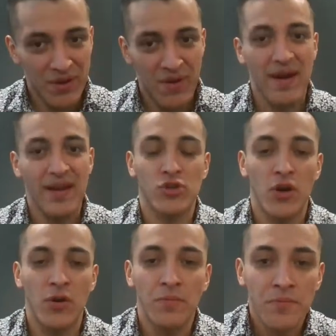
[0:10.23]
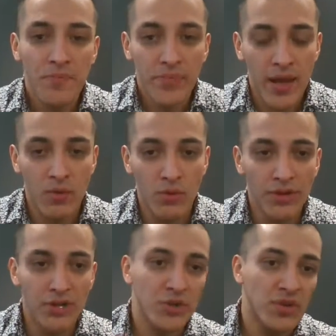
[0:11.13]
All right, so we're
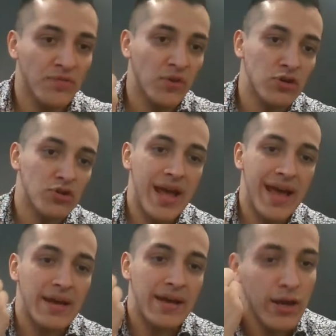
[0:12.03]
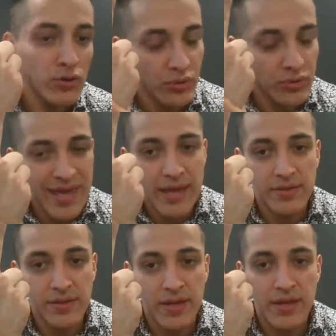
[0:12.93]
going to show you first how to
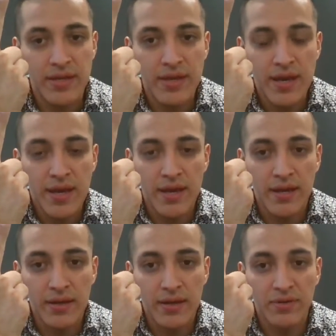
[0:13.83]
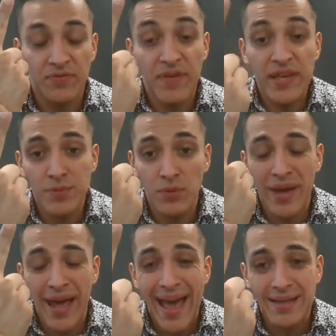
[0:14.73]
create a
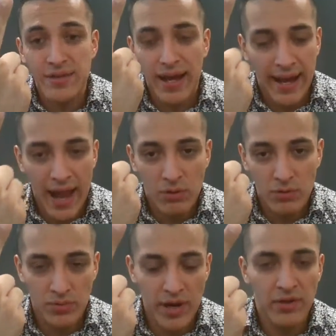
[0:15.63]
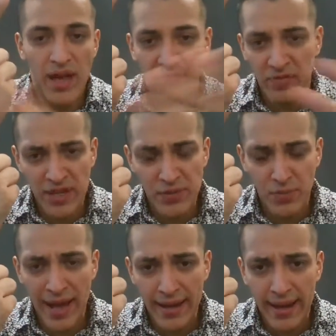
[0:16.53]
Facebook ads account, right? You have a
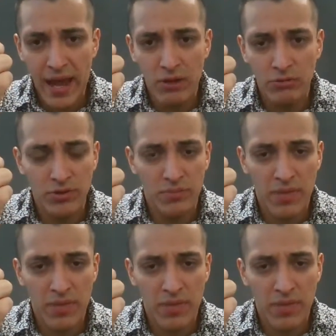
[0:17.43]
Facebook ad account.